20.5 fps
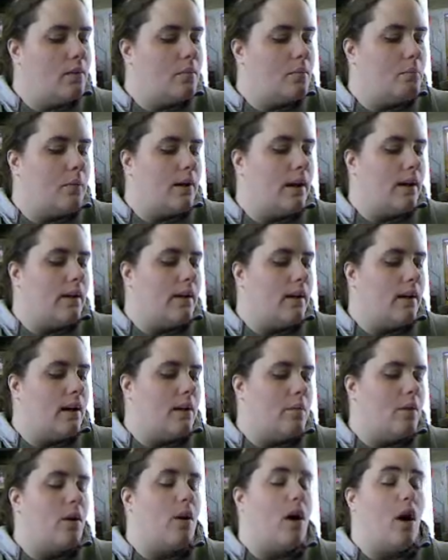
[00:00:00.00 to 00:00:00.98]

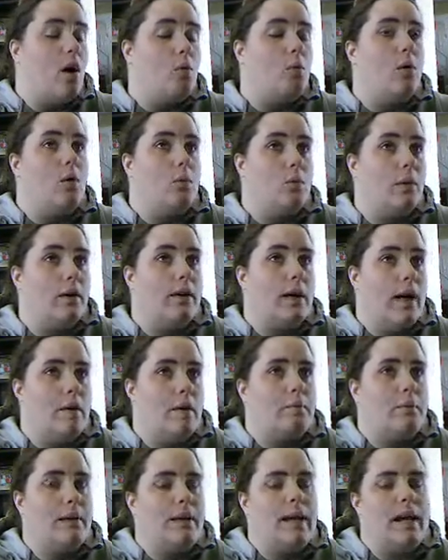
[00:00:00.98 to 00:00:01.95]
or all what will
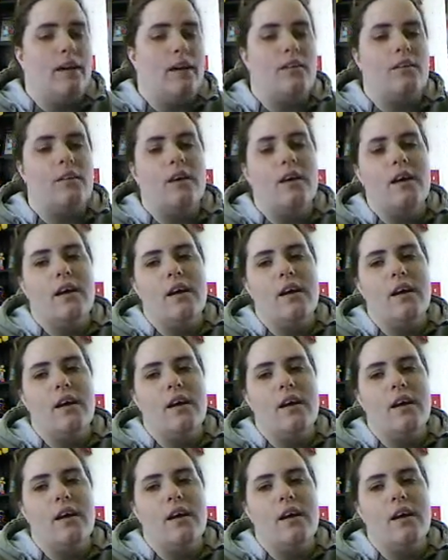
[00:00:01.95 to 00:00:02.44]
happen now.